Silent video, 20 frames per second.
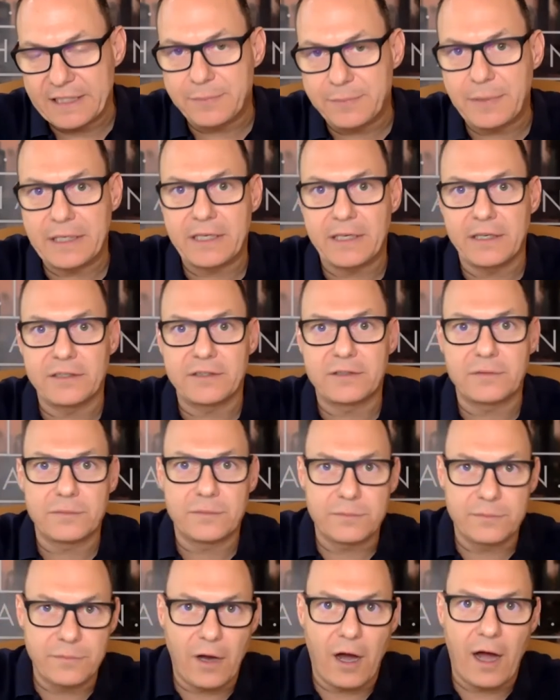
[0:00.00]
because
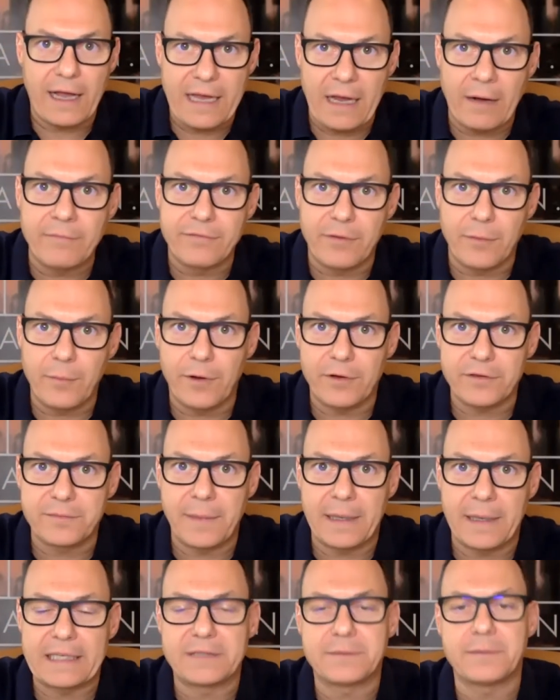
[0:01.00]
I come from wealth
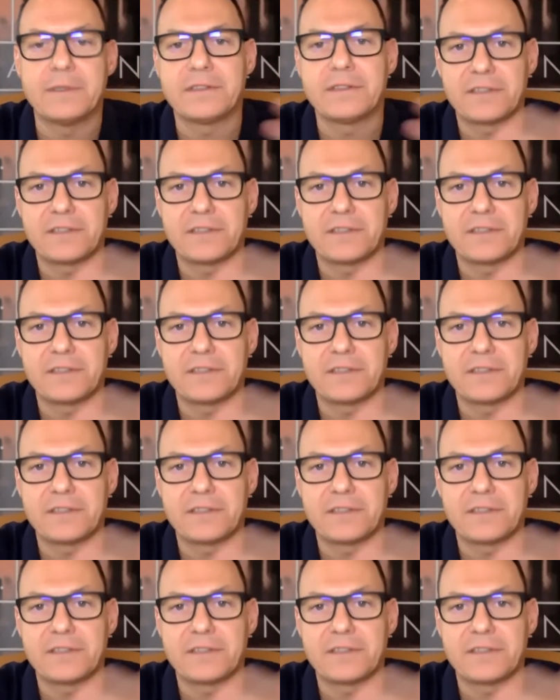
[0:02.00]
management.